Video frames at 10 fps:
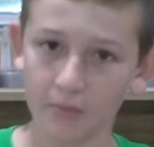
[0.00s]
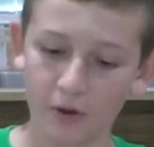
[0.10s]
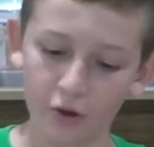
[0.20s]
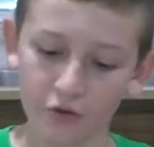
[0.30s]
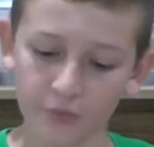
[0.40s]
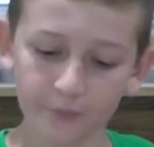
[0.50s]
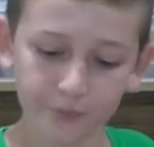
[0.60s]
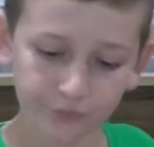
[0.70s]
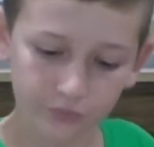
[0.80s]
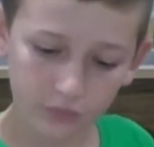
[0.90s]
bears.
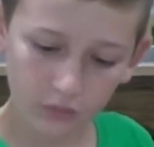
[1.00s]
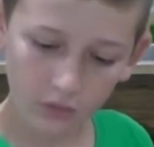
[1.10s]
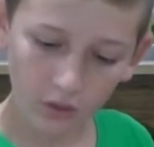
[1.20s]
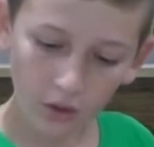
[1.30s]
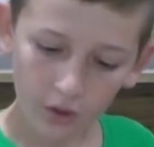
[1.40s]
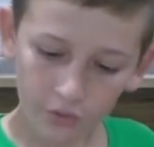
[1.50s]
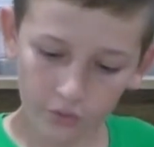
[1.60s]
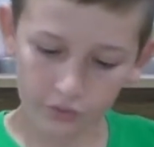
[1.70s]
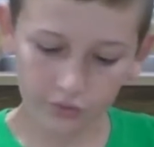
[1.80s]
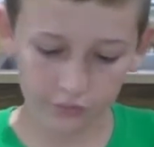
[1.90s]

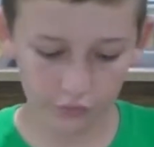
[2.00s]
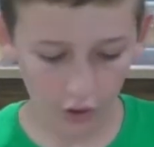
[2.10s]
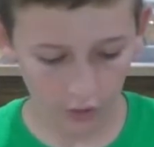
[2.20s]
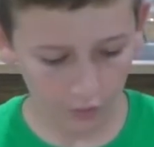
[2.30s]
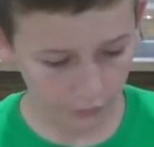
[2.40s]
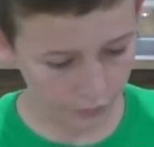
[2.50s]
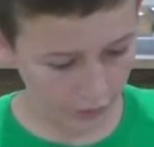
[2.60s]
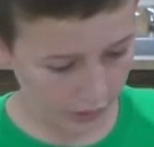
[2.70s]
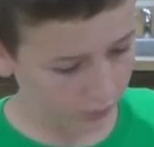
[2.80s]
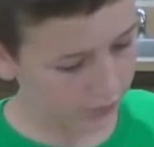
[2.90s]
So to start, we're
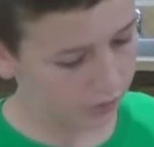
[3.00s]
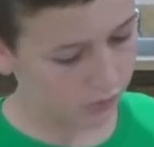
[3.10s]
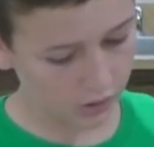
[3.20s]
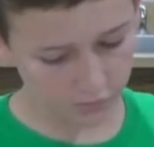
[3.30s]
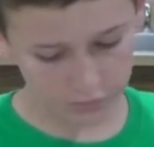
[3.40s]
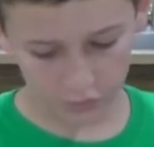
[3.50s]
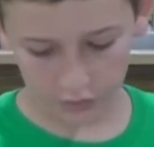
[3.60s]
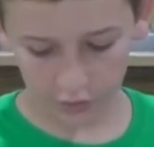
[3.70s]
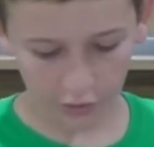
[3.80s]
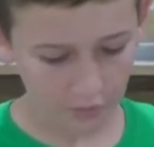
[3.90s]
not going to want to put
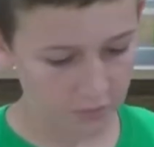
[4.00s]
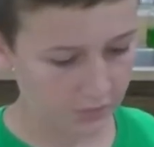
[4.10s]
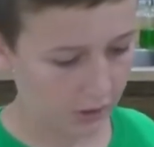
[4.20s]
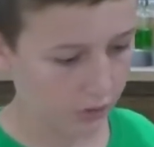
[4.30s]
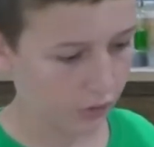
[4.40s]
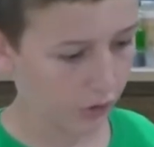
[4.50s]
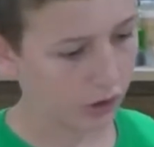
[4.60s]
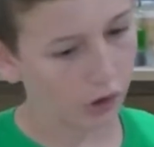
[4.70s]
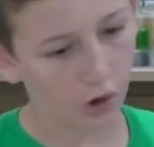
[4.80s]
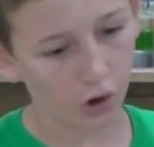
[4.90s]
our gummy bears
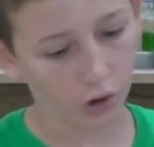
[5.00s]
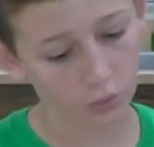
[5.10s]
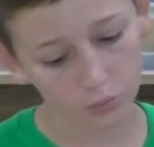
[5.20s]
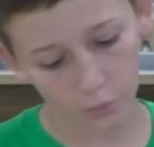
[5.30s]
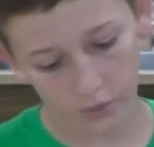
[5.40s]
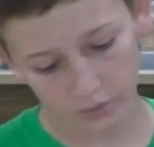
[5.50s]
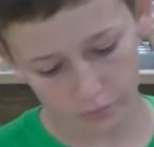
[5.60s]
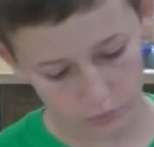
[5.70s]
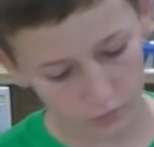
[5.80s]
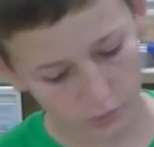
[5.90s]
on our white
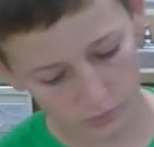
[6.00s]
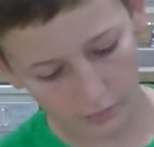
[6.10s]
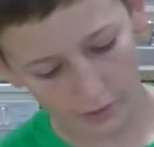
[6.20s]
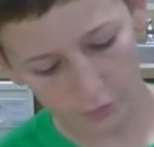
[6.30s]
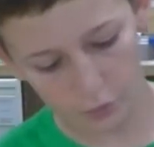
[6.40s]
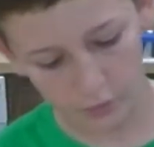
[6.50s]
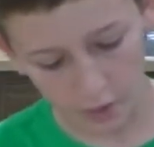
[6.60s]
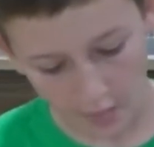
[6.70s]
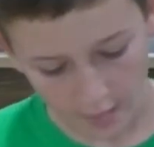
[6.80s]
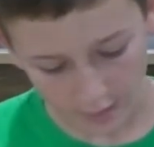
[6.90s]
blackboard.
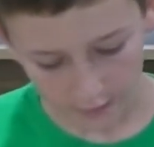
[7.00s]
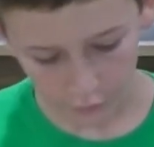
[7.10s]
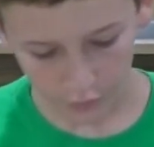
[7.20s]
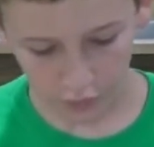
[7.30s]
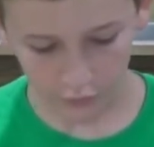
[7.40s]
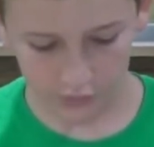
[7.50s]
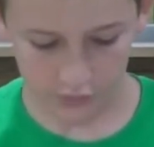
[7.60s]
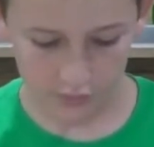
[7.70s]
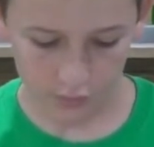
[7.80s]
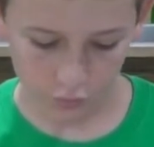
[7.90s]
We're going
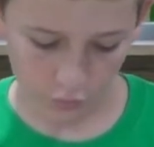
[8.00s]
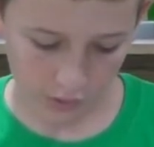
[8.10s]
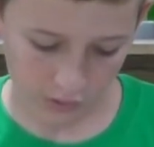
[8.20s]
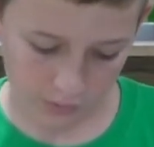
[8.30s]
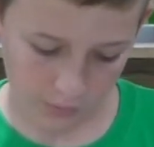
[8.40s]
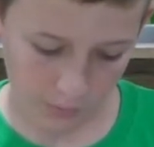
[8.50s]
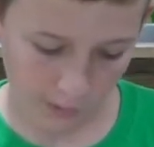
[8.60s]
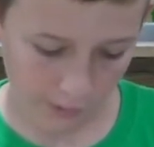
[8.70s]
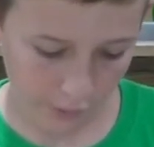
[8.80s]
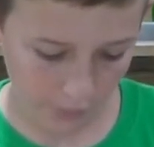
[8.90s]
to want to pull
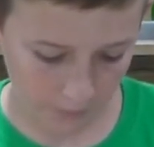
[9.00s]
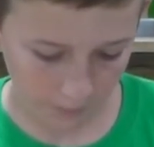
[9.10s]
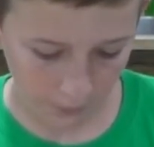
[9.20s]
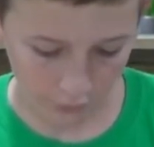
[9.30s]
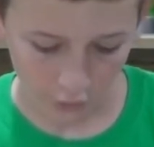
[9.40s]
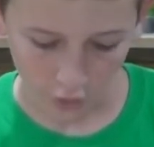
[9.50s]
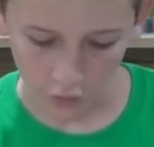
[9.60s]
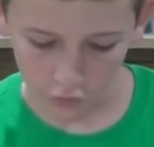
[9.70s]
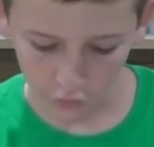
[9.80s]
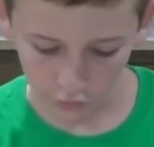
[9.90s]
out our gummy bears.
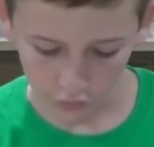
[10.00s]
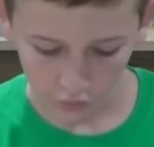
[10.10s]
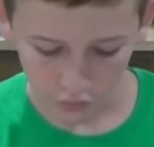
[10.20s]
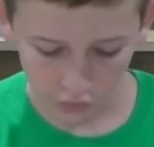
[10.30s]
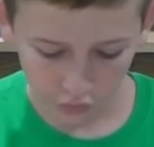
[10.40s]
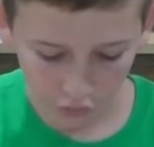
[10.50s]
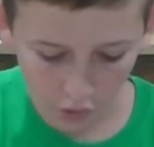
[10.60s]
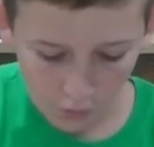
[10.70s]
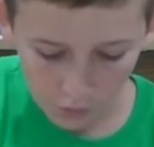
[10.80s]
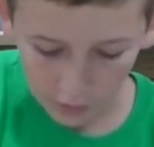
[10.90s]
So
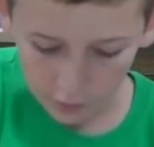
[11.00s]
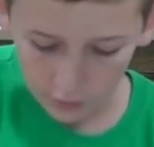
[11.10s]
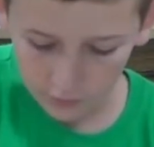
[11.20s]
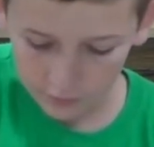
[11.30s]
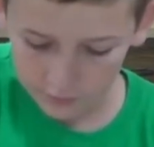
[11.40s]
salt water